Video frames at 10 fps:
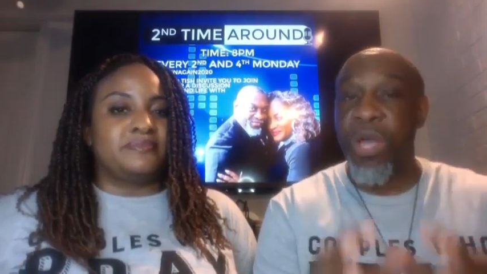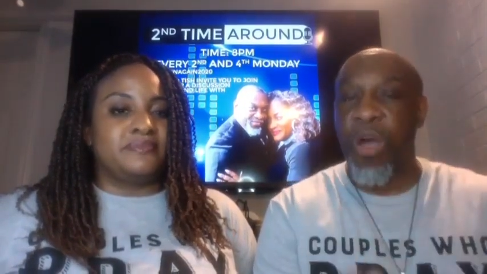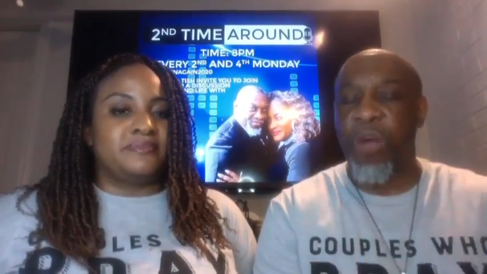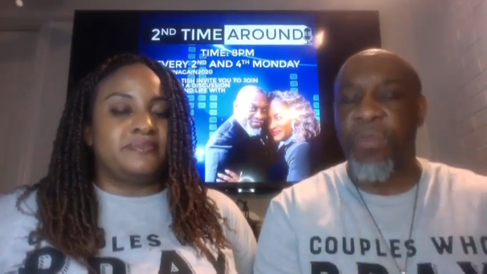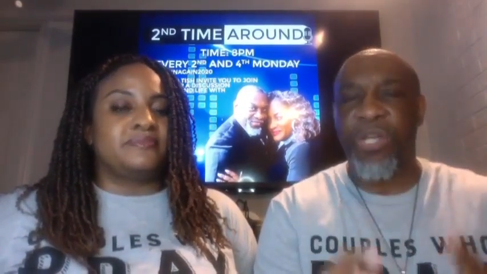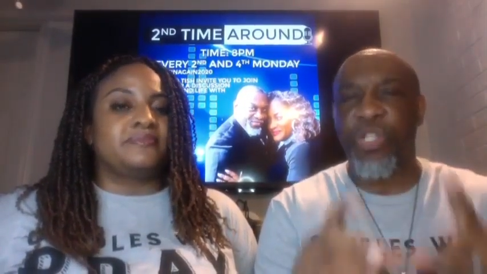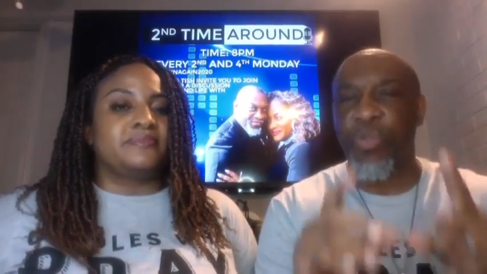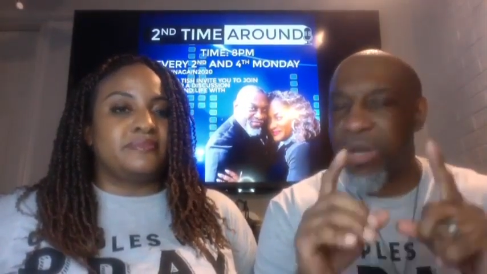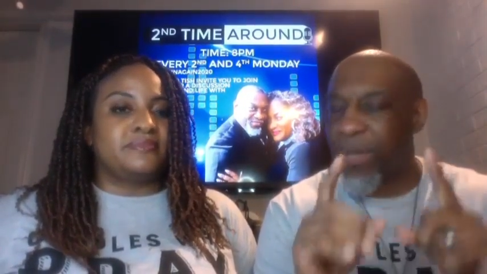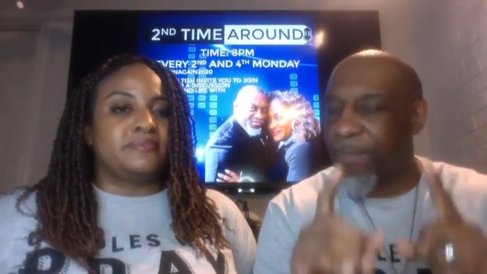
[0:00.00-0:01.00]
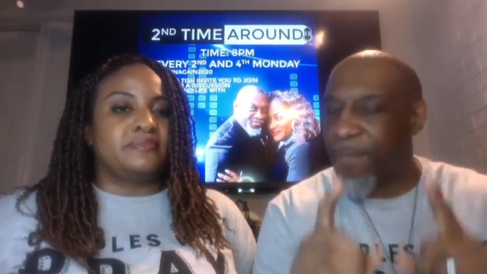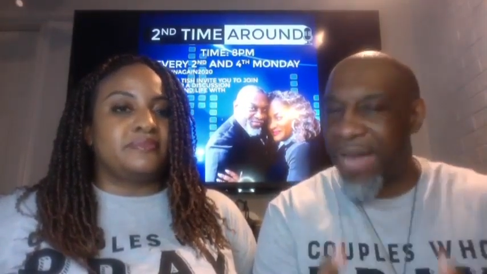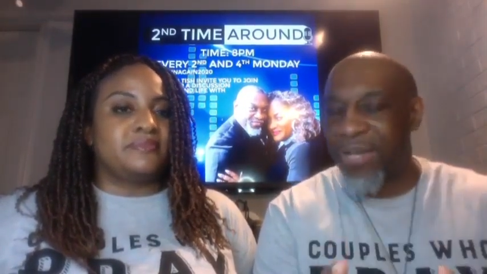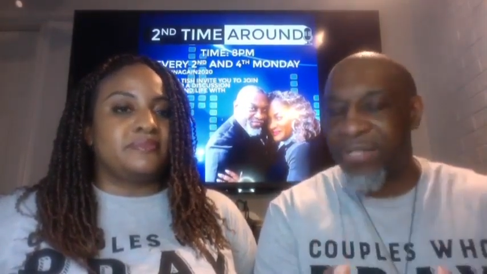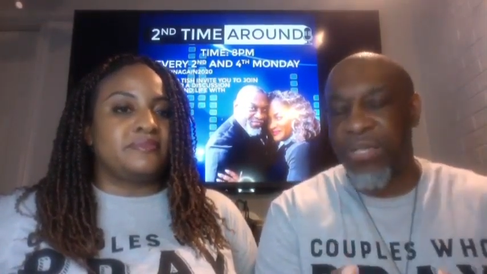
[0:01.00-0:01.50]
Speaker 1: are, because you want to
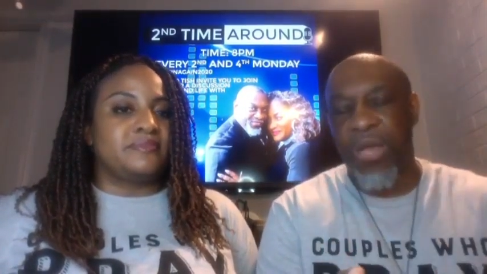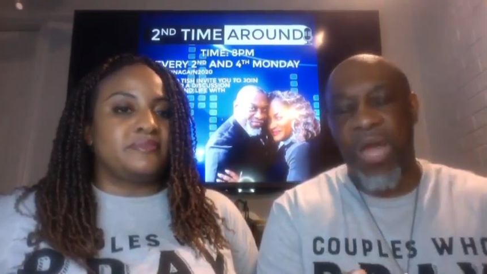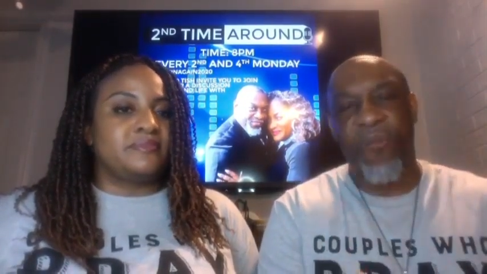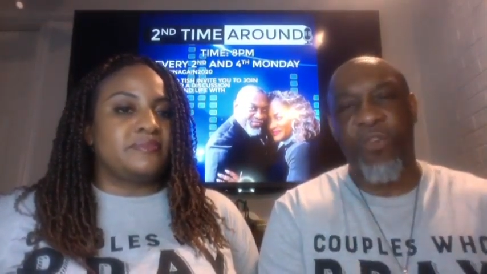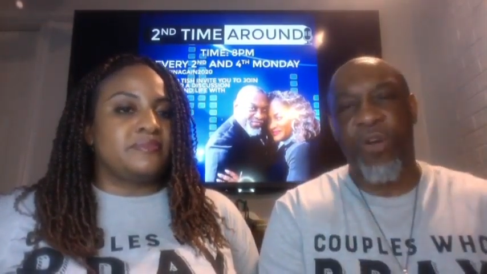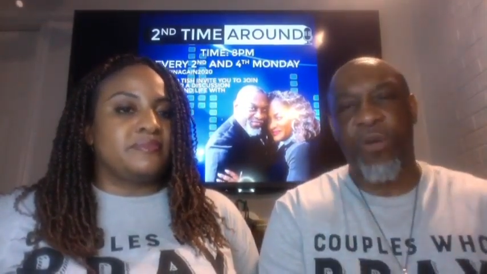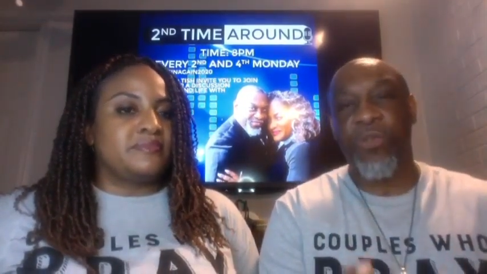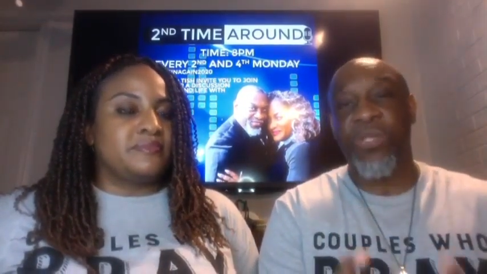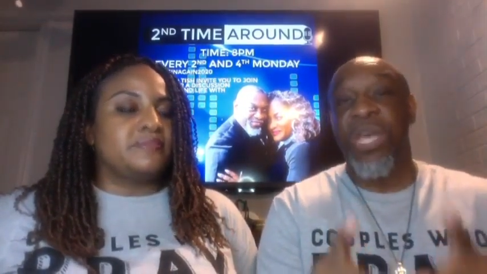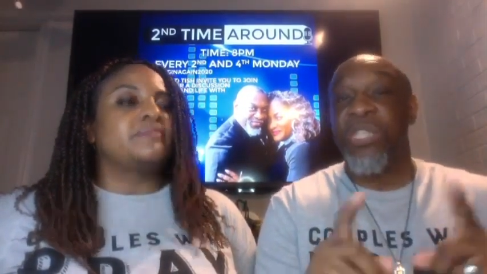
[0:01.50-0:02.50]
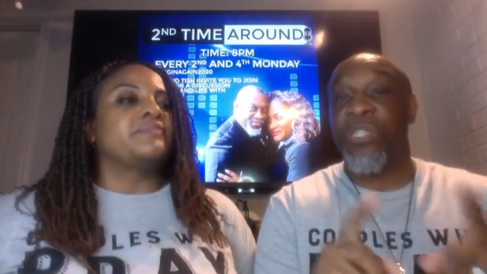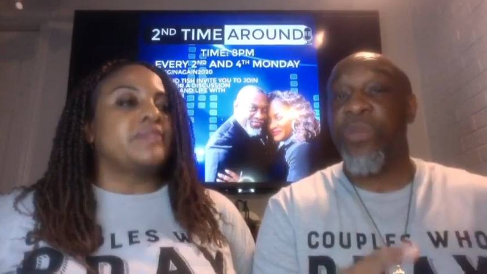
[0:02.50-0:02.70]
manage the nonverbals so